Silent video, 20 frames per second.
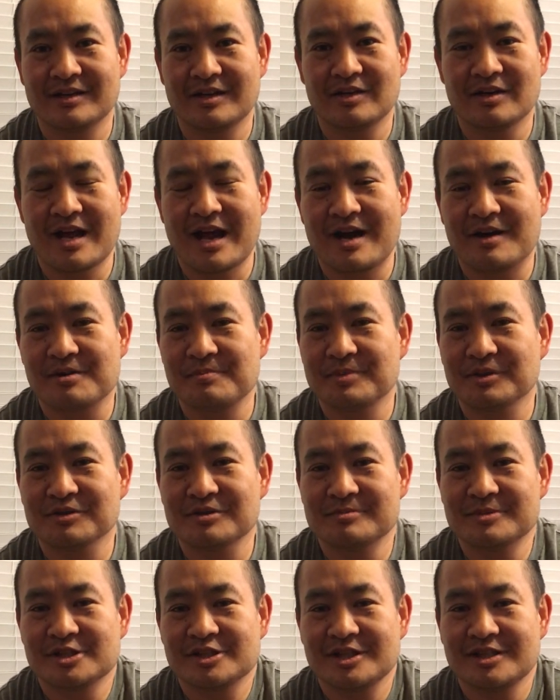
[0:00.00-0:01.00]
And how to build the
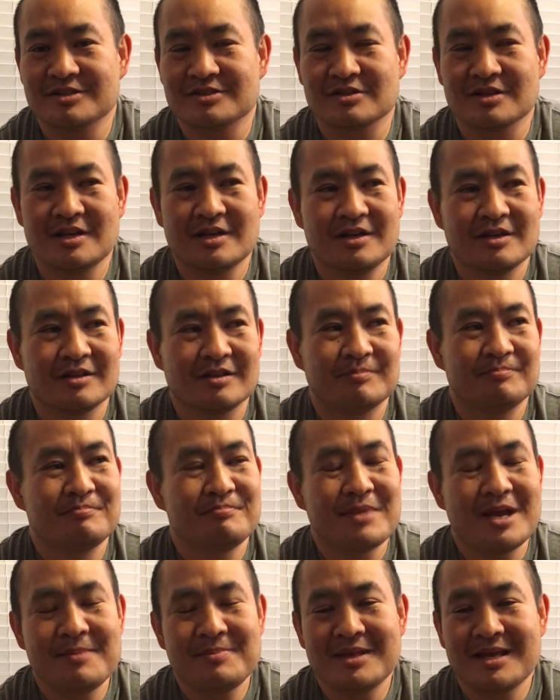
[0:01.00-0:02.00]
machines.
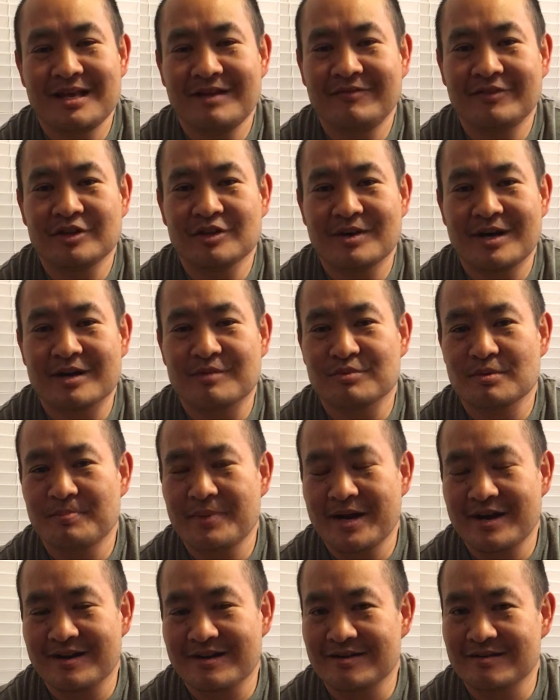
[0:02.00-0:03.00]
Maybe they even know how to
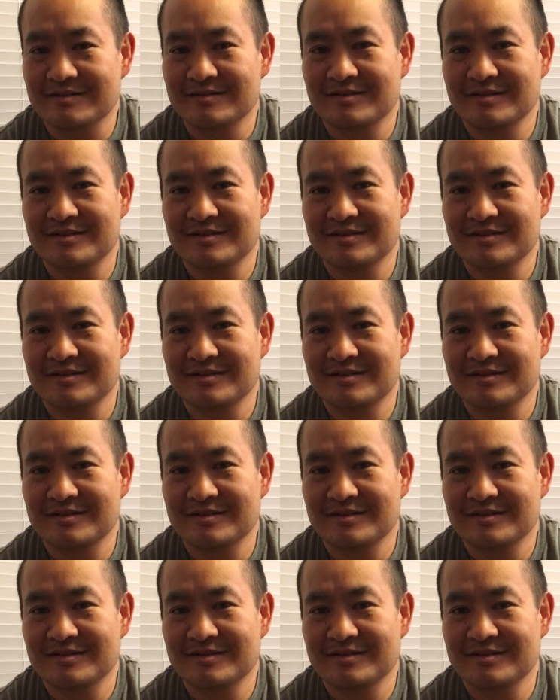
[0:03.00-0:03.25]
repair